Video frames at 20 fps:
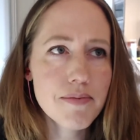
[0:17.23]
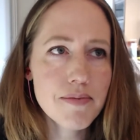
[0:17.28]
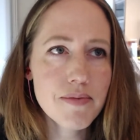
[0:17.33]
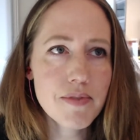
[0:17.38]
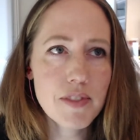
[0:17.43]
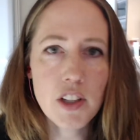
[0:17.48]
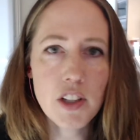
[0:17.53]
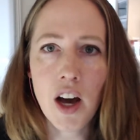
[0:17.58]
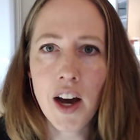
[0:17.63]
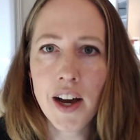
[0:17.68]

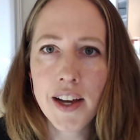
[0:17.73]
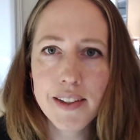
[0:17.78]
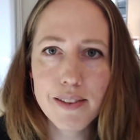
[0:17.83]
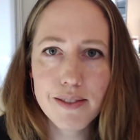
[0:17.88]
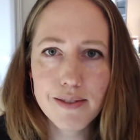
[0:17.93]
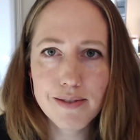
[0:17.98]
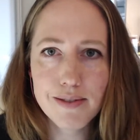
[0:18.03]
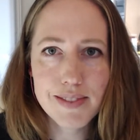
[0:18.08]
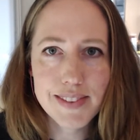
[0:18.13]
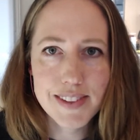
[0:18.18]
not
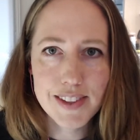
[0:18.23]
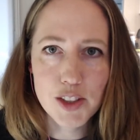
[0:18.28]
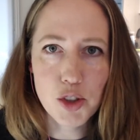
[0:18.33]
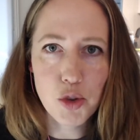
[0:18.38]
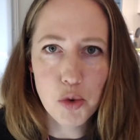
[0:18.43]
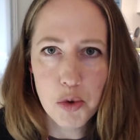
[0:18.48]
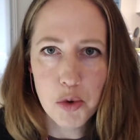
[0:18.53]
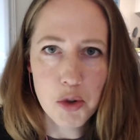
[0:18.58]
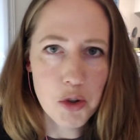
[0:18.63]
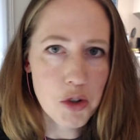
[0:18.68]

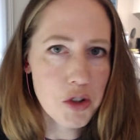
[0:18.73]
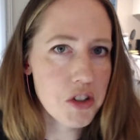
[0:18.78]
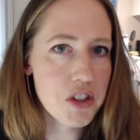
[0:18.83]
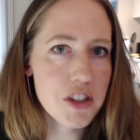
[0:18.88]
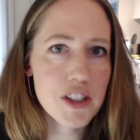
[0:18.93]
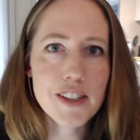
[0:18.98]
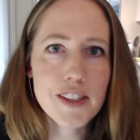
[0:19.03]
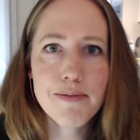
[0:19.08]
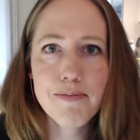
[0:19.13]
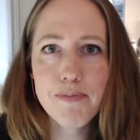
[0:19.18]
Google
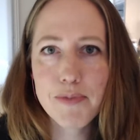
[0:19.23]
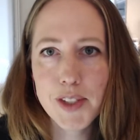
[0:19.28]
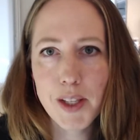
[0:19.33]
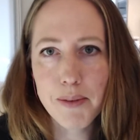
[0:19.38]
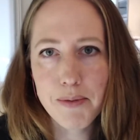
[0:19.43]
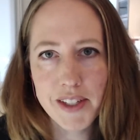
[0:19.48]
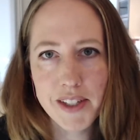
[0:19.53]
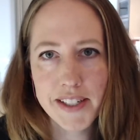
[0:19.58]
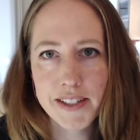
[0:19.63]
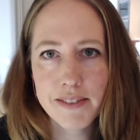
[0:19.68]
or
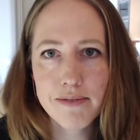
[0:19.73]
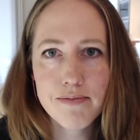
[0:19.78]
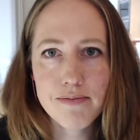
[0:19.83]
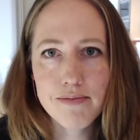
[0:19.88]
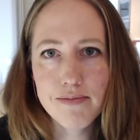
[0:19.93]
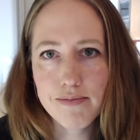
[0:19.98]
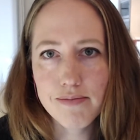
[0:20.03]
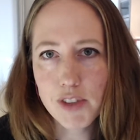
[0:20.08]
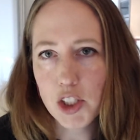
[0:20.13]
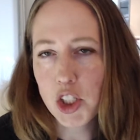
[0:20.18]
something
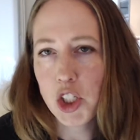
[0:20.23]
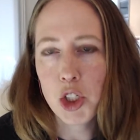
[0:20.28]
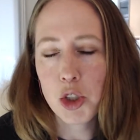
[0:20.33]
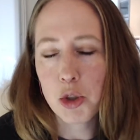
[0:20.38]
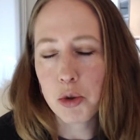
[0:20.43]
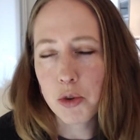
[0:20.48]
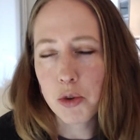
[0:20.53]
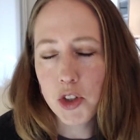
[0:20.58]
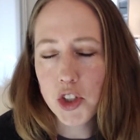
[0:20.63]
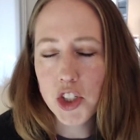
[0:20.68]

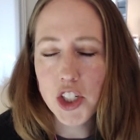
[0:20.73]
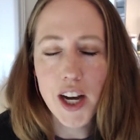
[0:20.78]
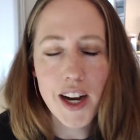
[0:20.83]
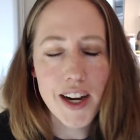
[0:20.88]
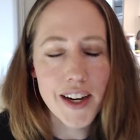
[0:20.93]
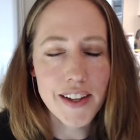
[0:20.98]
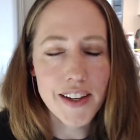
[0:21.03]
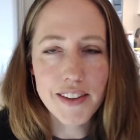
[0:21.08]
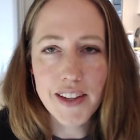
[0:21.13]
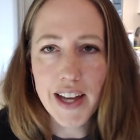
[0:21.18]
huge,
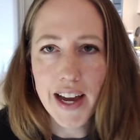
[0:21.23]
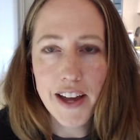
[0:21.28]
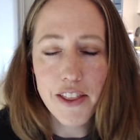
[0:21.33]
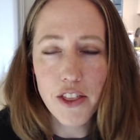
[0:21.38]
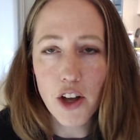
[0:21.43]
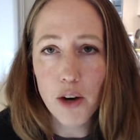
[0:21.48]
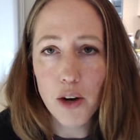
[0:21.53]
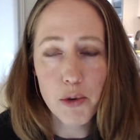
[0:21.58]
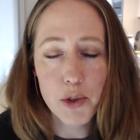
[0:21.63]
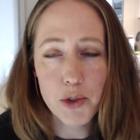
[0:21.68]
I
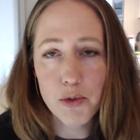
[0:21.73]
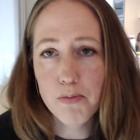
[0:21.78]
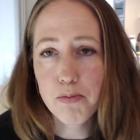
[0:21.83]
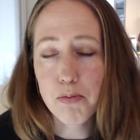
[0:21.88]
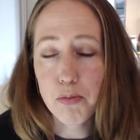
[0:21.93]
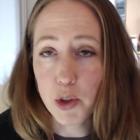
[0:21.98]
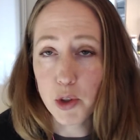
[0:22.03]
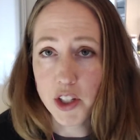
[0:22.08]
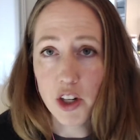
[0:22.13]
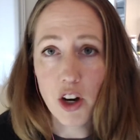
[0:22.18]
thought was
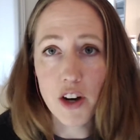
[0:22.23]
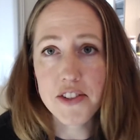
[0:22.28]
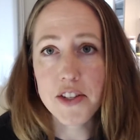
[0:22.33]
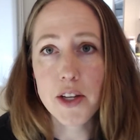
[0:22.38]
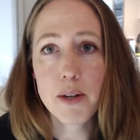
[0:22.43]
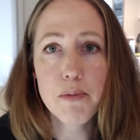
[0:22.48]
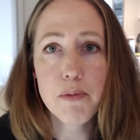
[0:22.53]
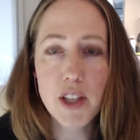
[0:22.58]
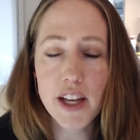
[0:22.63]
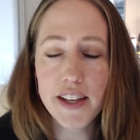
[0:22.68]
really awesome
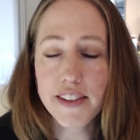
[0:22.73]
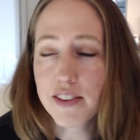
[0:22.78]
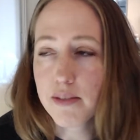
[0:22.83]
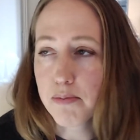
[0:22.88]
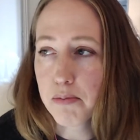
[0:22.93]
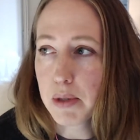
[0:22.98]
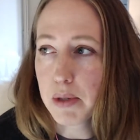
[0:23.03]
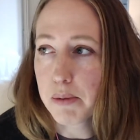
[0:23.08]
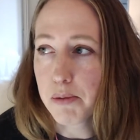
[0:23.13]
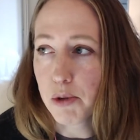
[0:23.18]
that
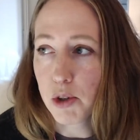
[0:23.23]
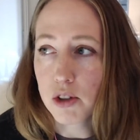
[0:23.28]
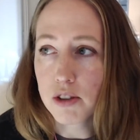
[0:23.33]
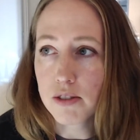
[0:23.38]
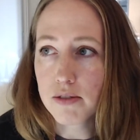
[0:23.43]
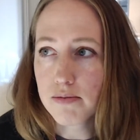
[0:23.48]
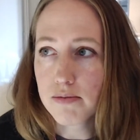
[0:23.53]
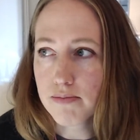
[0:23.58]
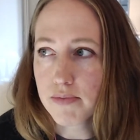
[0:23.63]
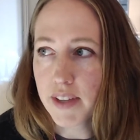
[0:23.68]
people
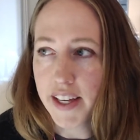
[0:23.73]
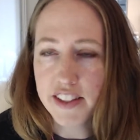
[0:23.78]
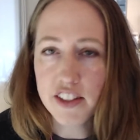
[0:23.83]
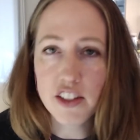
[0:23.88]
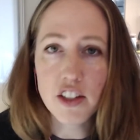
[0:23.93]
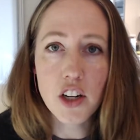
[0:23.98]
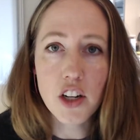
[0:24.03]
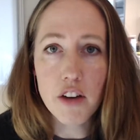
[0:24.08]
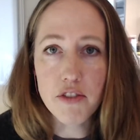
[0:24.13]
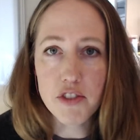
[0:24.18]
liked it
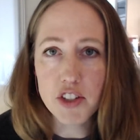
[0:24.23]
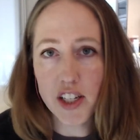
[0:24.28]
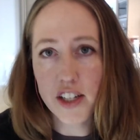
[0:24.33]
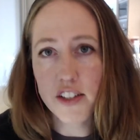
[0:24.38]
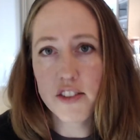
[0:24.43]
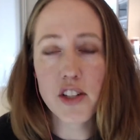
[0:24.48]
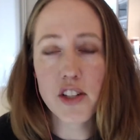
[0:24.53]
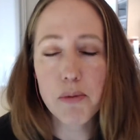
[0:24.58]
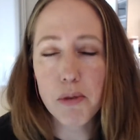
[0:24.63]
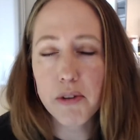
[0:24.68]
enough to get
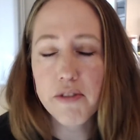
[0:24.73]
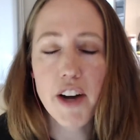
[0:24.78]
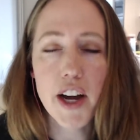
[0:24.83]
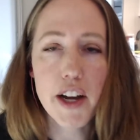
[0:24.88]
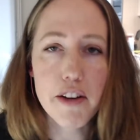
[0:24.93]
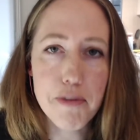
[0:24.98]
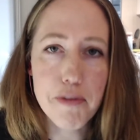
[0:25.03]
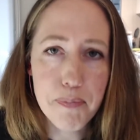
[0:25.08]
to number 5.